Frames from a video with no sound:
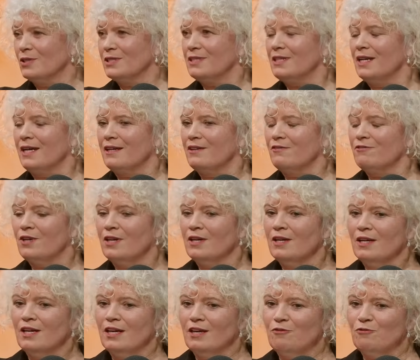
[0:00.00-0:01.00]
it's like
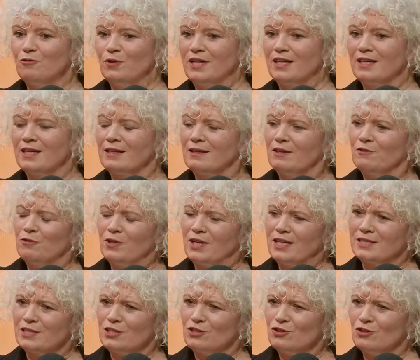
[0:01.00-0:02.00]
if we
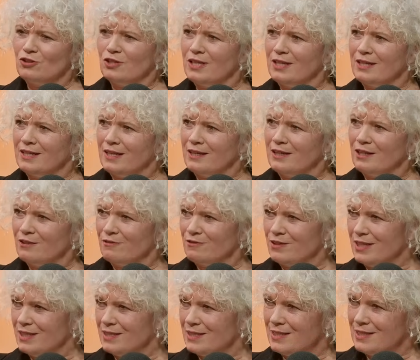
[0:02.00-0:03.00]
get stuck in any of
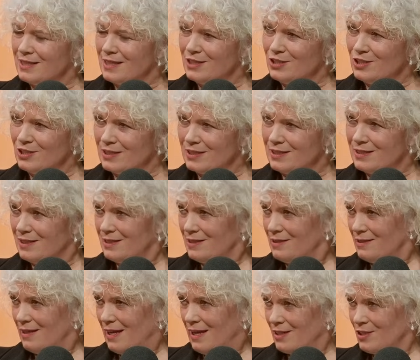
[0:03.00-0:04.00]
these stages,
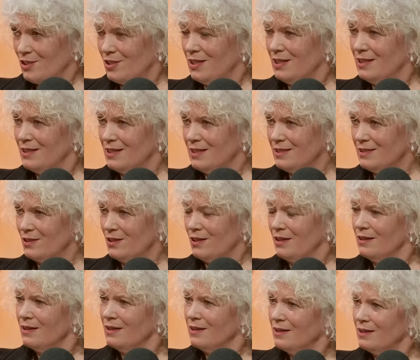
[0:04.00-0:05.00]
that actually these
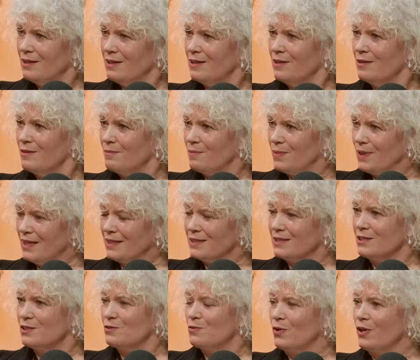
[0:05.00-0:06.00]
are
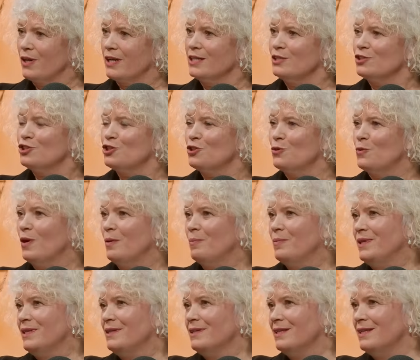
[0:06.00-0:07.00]
places where it can show
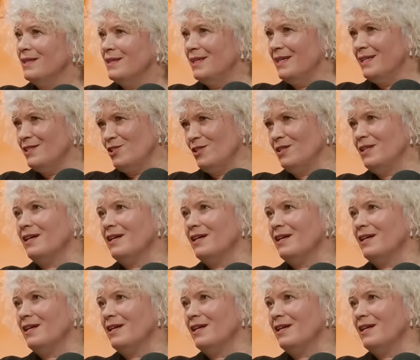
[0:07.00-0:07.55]
up in later